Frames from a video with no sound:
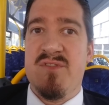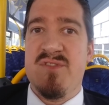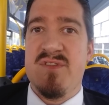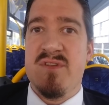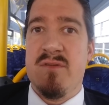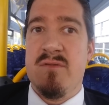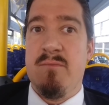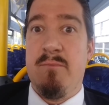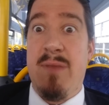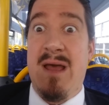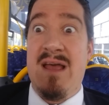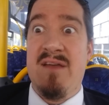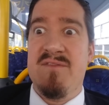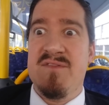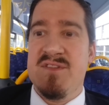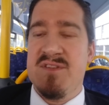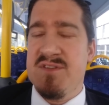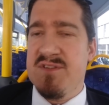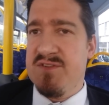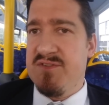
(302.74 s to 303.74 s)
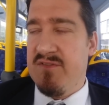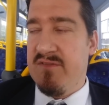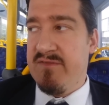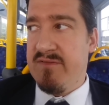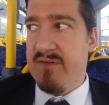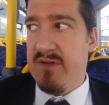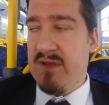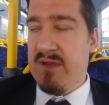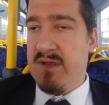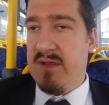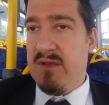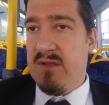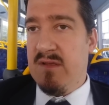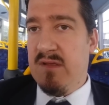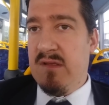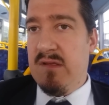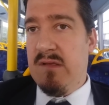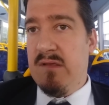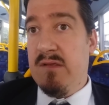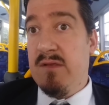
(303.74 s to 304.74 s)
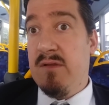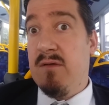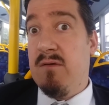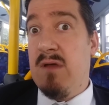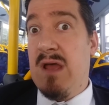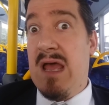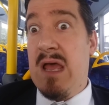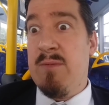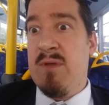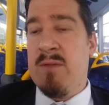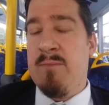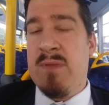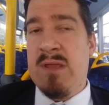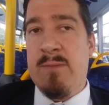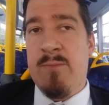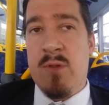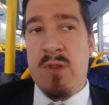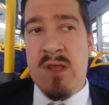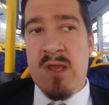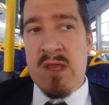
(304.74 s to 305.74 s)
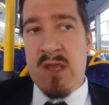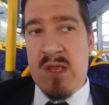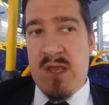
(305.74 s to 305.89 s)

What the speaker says: onto paths and stuff, you know, harming people.